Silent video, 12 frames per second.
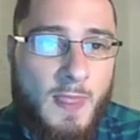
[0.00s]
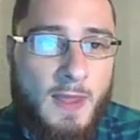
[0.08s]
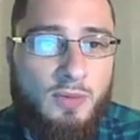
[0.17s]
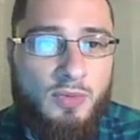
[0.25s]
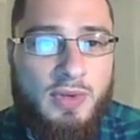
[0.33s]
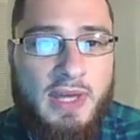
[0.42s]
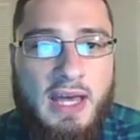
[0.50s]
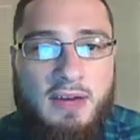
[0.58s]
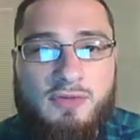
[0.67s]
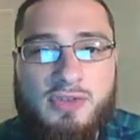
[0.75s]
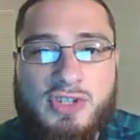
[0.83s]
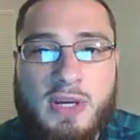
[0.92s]
We have
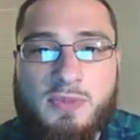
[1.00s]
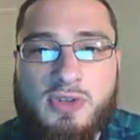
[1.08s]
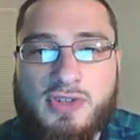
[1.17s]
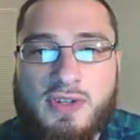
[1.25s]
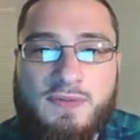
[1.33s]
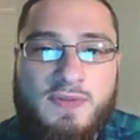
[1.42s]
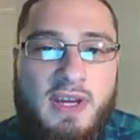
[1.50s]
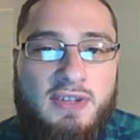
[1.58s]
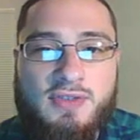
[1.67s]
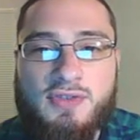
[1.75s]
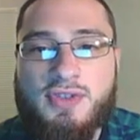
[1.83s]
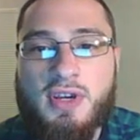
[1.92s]
receptors and
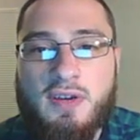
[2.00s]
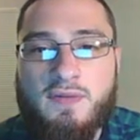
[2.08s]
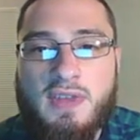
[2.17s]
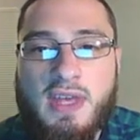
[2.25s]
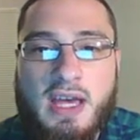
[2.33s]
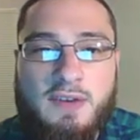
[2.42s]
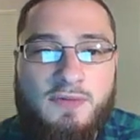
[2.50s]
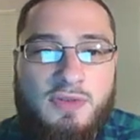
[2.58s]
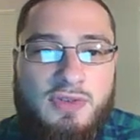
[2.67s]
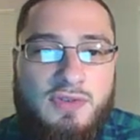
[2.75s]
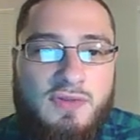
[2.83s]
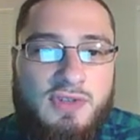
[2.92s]
effectors of the afferent
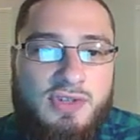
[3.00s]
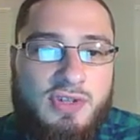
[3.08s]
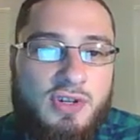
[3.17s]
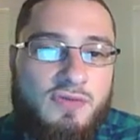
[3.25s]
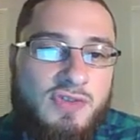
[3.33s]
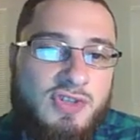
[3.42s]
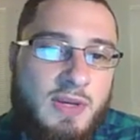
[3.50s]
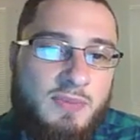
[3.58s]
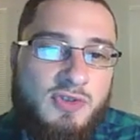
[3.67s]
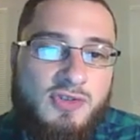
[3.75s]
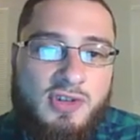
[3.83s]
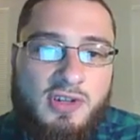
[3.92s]
division. Our
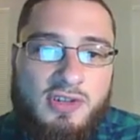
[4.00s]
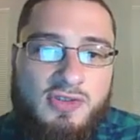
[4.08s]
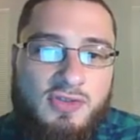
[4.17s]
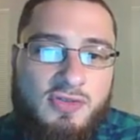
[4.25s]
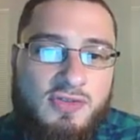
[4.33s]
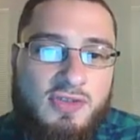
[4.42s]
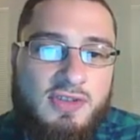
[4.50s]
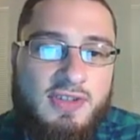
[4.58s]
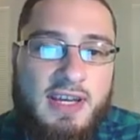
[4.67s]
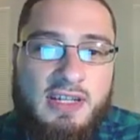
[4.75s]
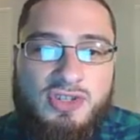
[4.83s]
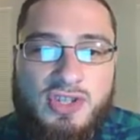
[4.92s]
receptors are going to
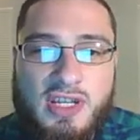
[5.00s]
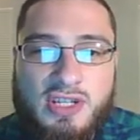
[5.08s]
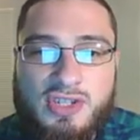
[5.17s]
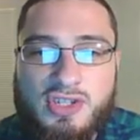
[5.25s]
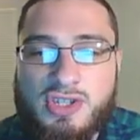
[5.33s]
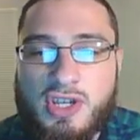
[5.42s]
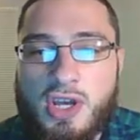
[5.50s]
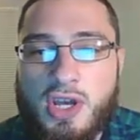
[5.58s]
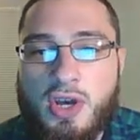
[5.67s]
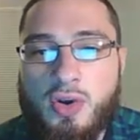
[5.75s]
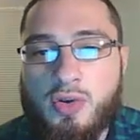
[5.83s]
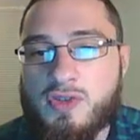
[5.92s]
detect changes
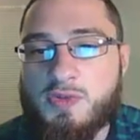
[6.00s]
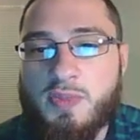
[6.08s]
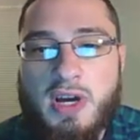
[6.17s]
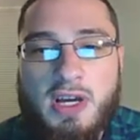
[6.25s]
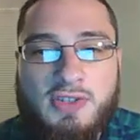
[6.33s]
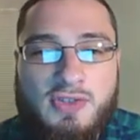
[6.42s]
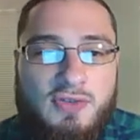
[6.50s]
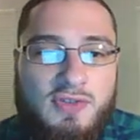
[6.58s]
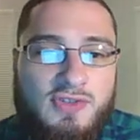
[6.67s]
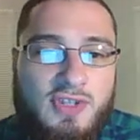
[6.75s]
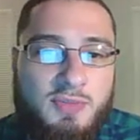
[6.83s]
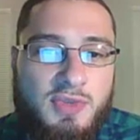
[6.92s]
or respond to the
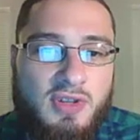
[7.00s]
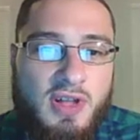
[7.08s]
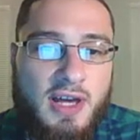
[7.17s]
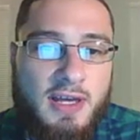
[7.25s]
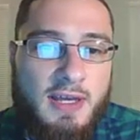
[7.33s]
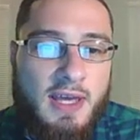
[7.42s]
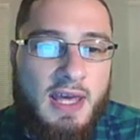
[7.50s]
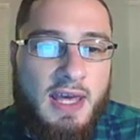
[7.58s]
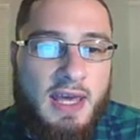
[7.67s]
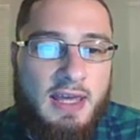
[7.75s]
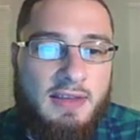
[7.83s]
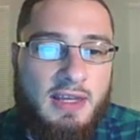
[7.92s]
stimuli,
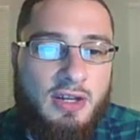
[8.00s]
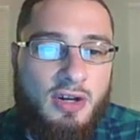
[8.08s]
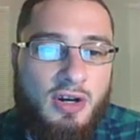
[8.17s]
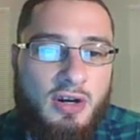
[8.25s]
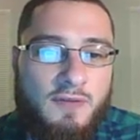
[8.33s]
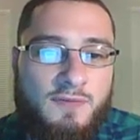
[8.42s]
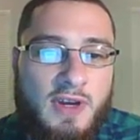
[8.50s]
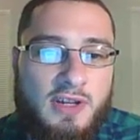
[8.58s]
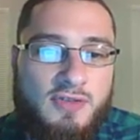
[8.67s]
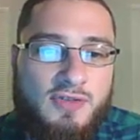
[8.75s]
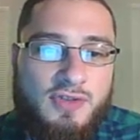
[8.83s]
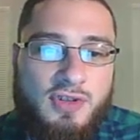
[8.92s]
and then our
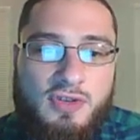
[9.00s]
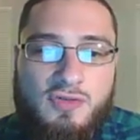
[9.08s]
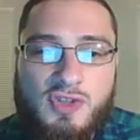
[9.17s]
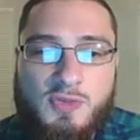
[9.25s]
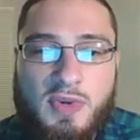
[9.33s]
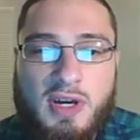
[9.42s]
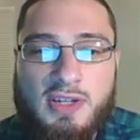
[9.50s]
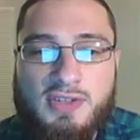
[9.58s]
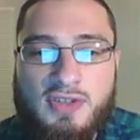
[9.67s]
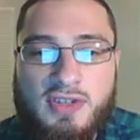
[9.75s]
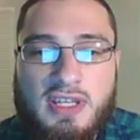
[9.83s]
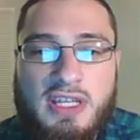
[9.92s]
effectors are going to respond to
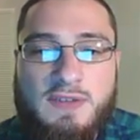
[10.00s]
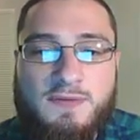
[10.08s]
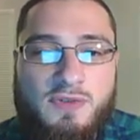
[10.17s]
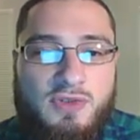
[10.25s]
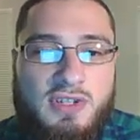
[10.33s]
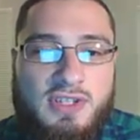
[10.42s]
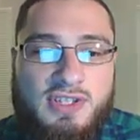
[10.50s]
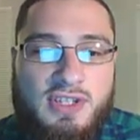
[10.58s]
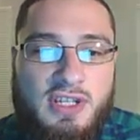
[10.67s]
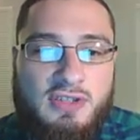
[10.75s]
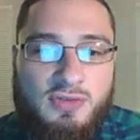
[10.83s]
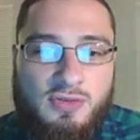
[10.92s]
the efferent
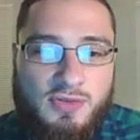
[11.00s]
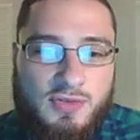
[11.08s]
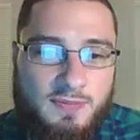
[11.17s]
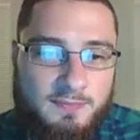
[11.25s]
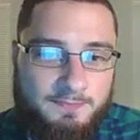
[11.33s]
signals.